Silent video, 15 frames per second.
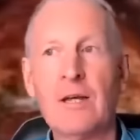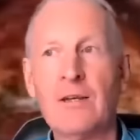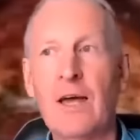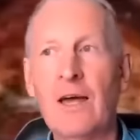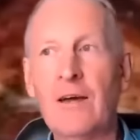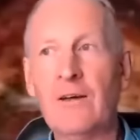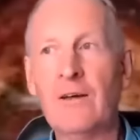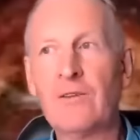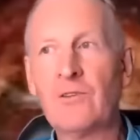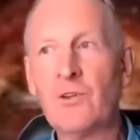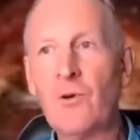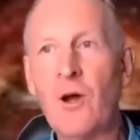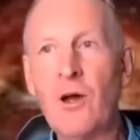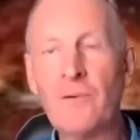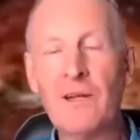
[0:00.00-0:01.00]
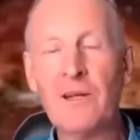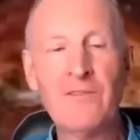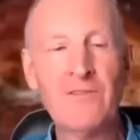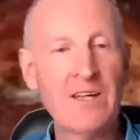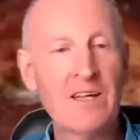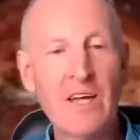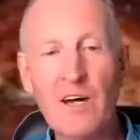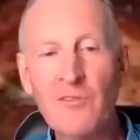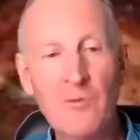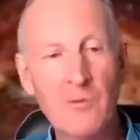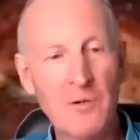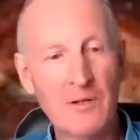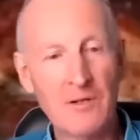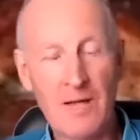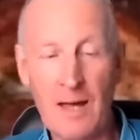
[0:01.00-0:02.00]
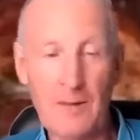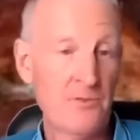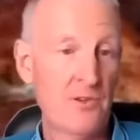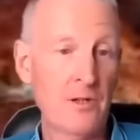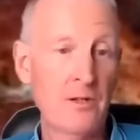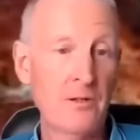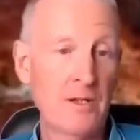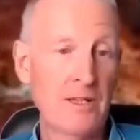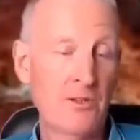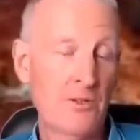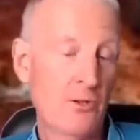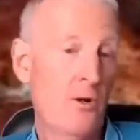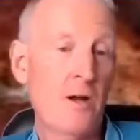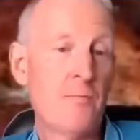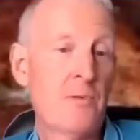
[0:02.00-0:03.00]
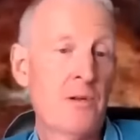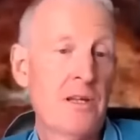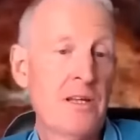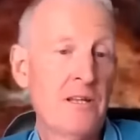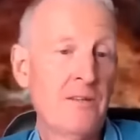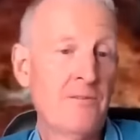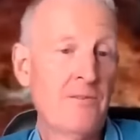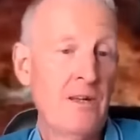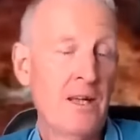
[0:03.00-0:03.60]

Now, do I believe in government? Absolutely. Do I believe